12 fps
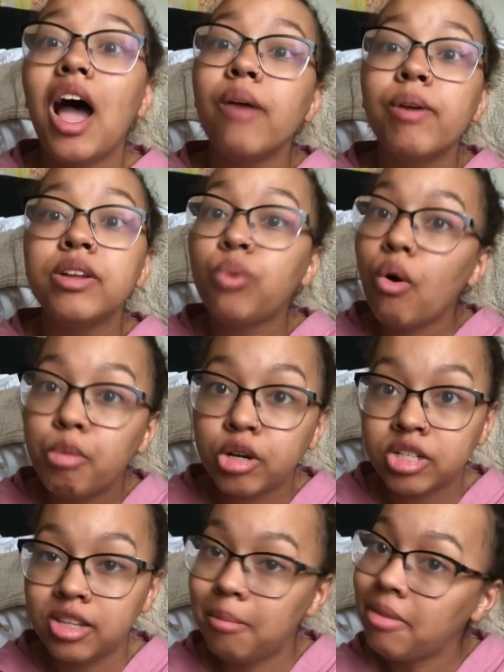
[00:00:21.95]
I read 12
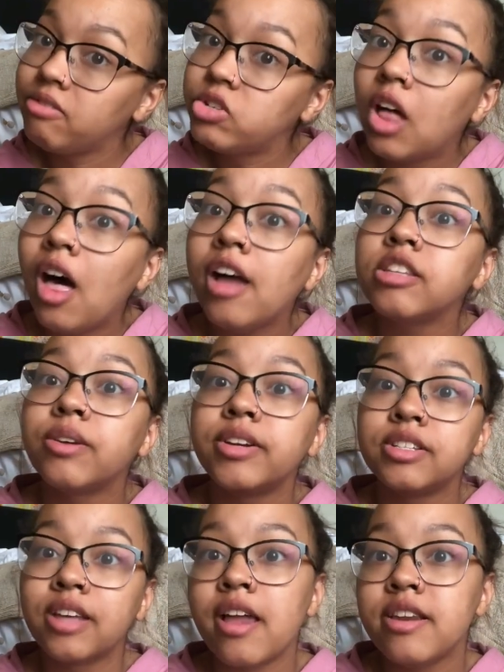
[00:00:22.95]
books in the month of July, so I
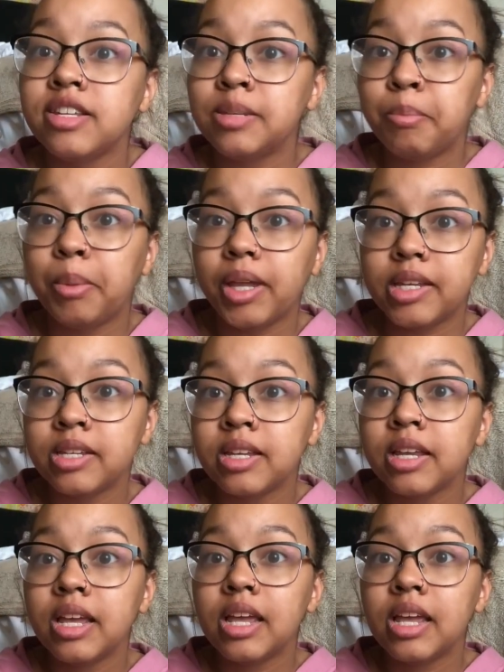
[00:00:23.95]
decided to split